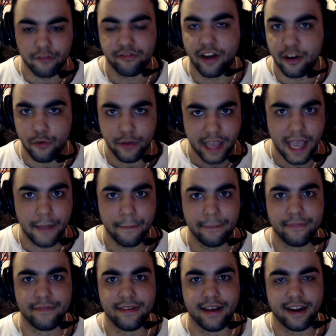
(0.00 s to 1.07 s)
final game.
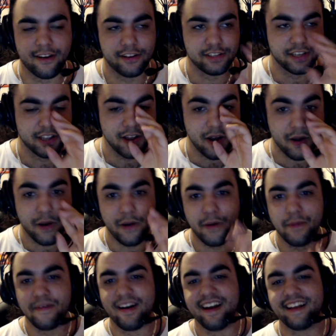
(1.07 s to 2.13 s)
And I was like,
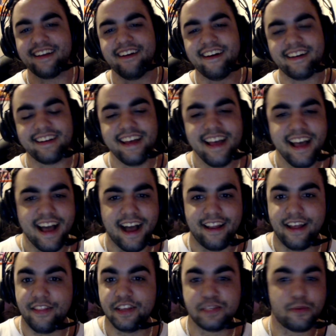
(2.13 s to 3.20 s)
oh my god. And
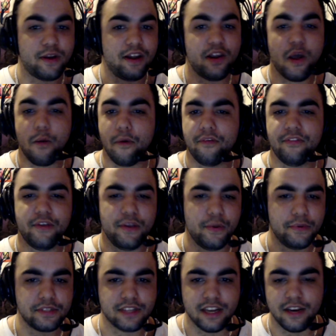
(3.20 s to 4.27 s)
at this point, no one knew who
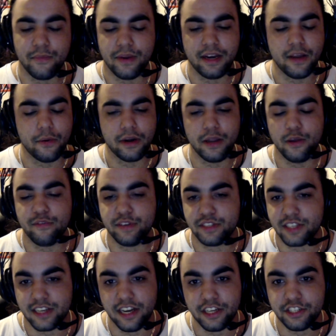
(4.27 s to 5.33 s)
was going to win. No one knew if it's
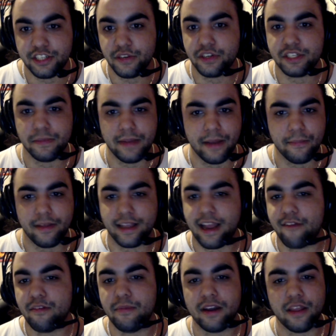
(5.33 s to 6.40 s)
Sakaishi or Chibem. Like,
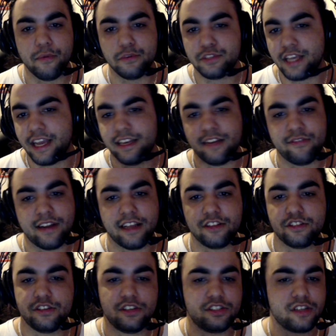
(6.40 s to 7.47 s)
everybody was saying different
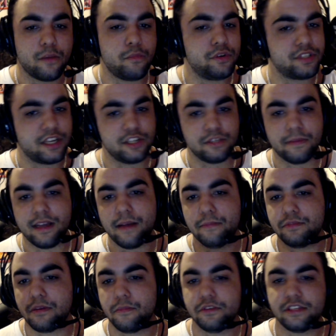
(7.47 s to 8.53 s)
answers. Some were saying Chibem,
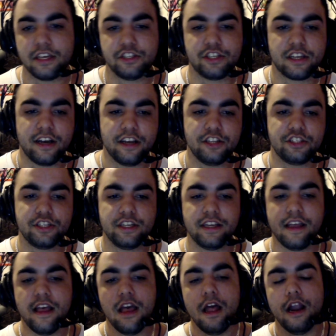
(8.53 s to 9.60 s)
some were saying Sakaishi.
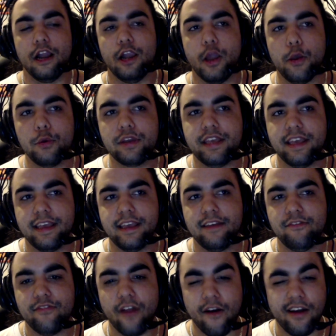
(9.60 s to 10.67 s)
Low key,
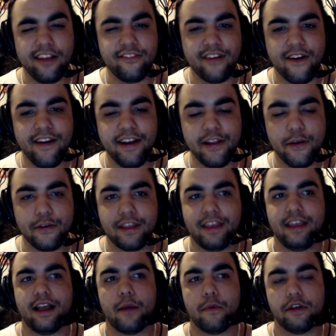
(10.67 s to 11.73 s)
very, very low
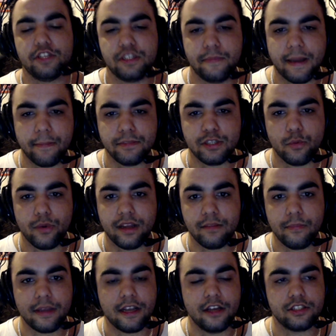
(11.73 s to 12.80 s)
key, I wanted Chibem to win
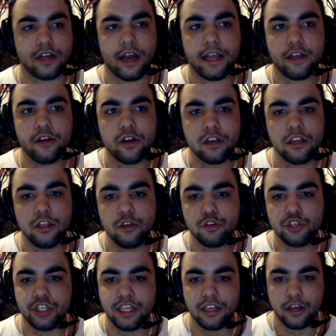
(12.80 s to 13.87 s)
because I couldn't use
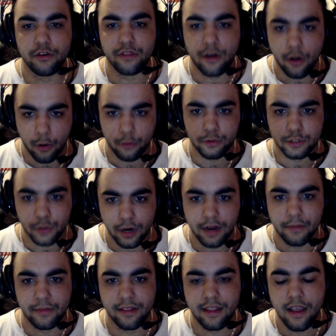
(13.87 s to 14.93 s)
Shino the whole tournament.